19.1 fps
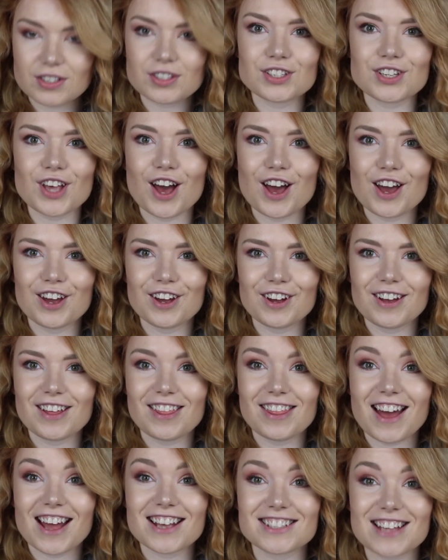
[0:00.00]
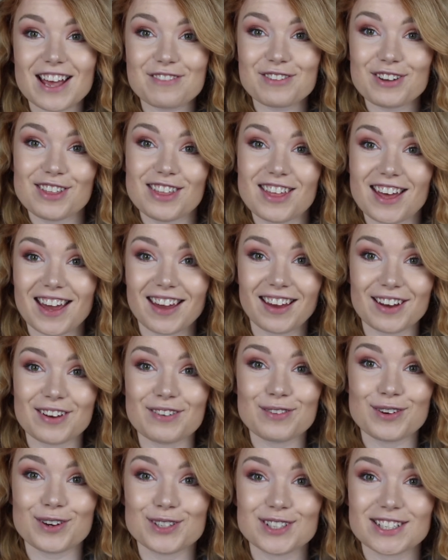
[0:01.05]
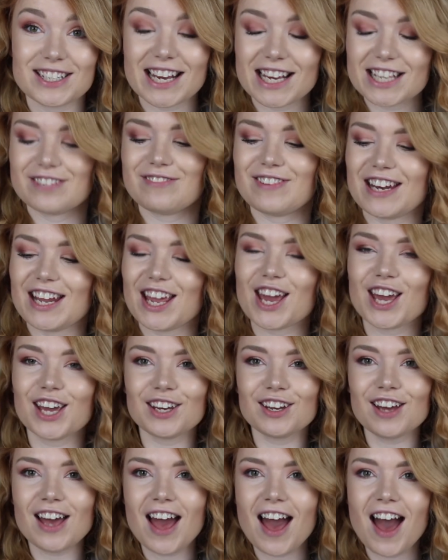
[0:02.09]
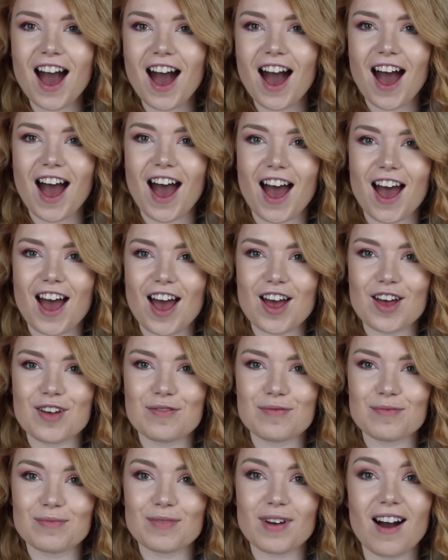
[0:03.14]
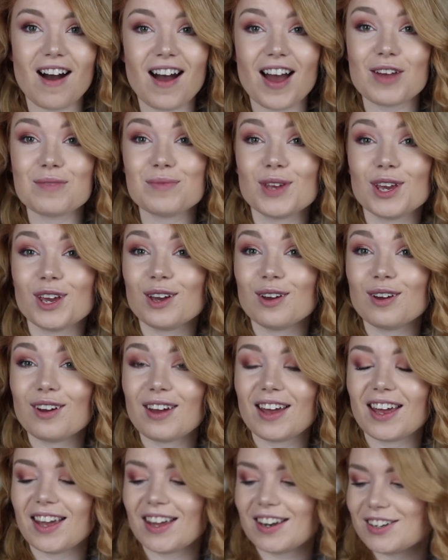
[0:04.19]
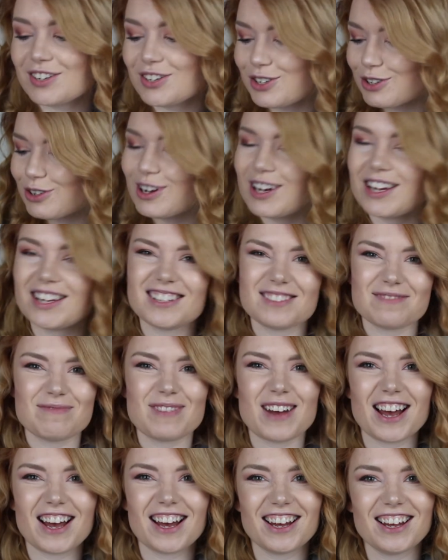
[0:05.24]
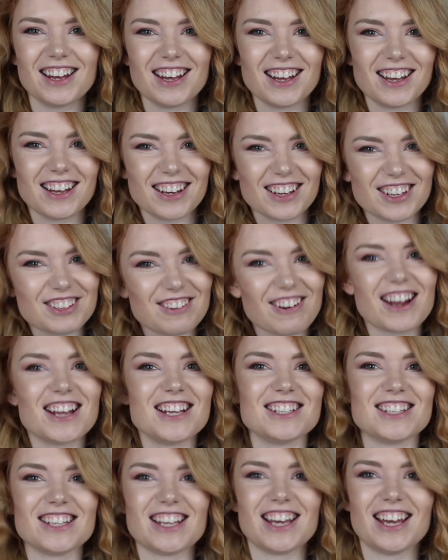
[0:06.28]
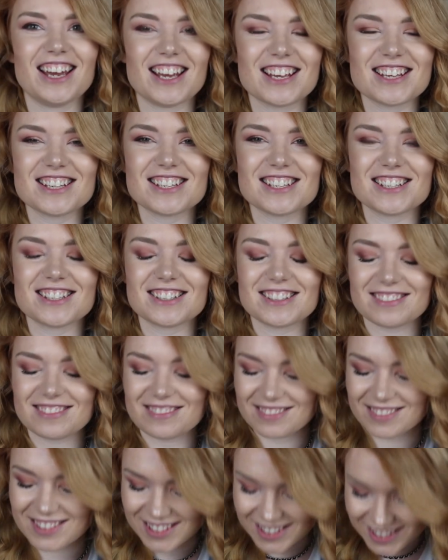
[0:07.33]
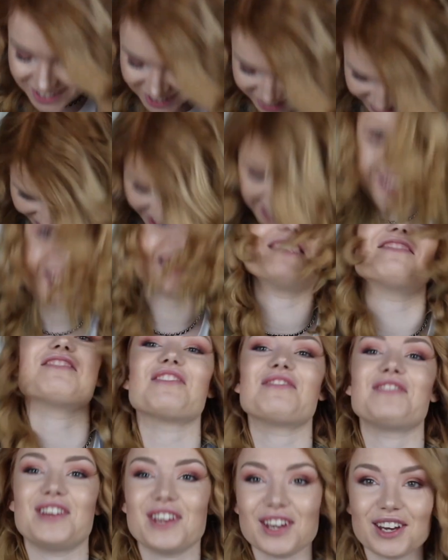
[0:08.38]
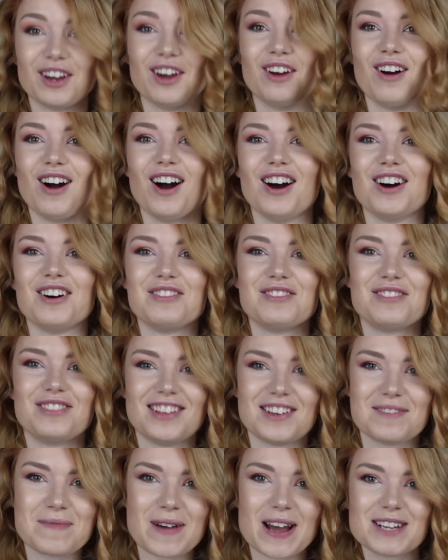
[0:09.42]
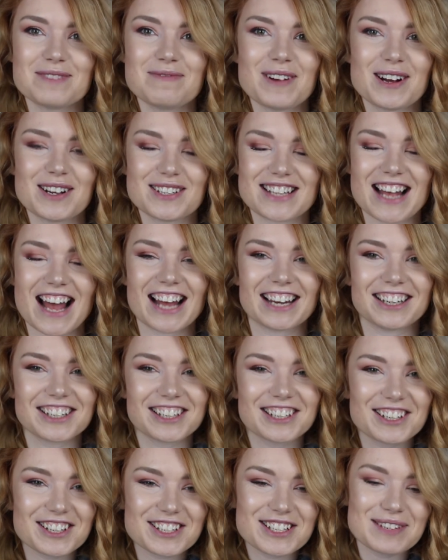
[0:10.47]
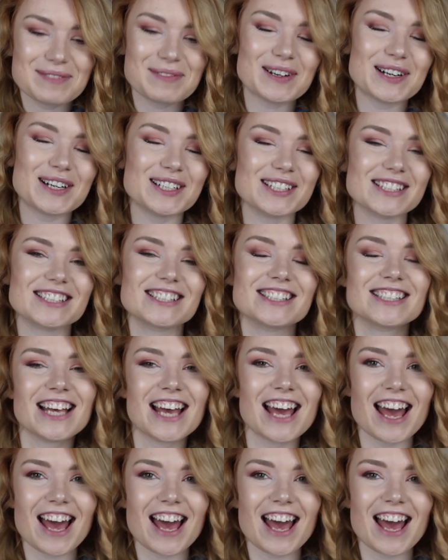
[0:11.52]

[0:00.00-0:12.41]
So that is everything for today's video. I hope you enjoyed my crazy scatty review of the Birchbox and Glossybox.